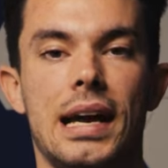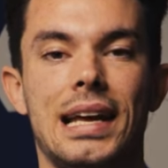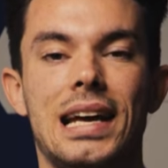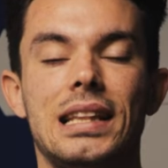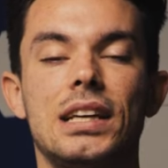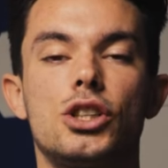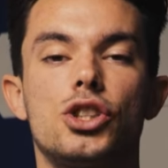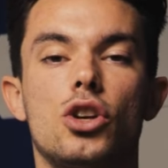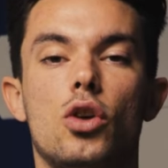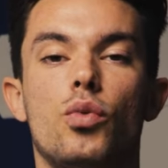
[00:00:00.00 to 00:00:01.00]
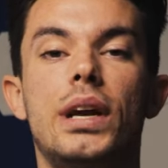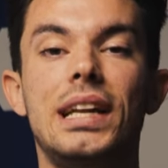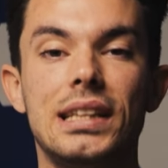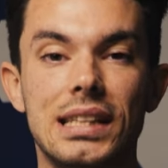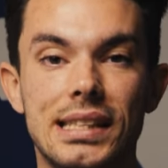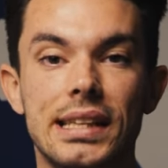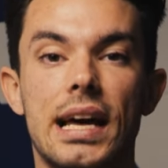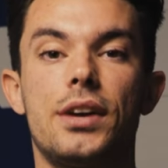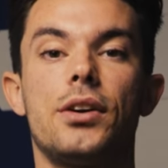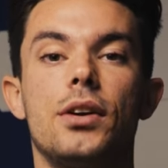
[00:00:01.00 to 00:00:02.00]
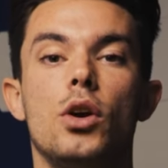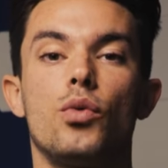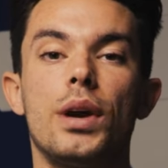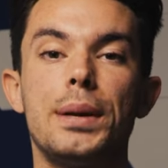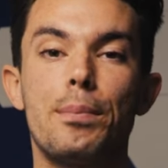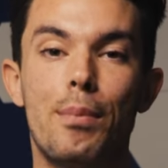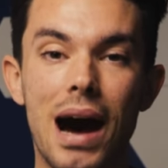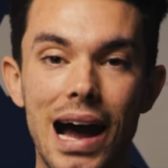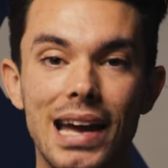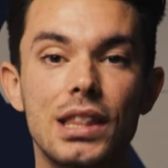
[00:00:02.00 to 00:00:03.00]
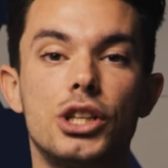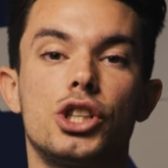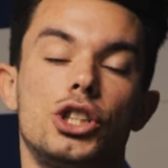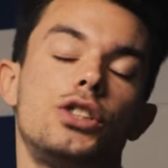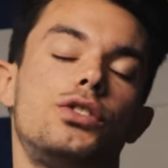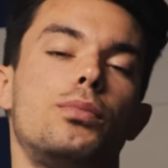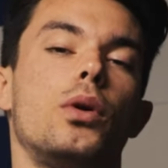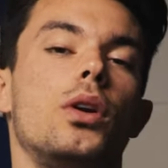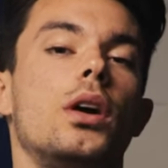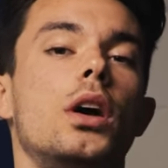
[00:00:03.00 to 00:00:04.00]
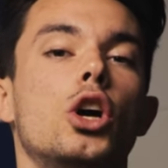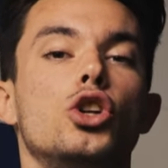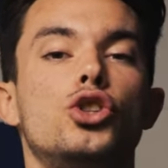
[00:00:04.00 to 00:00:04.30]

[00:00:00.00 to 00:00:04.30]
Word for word: And I'd like to start reading this letter written by the church of Smyrna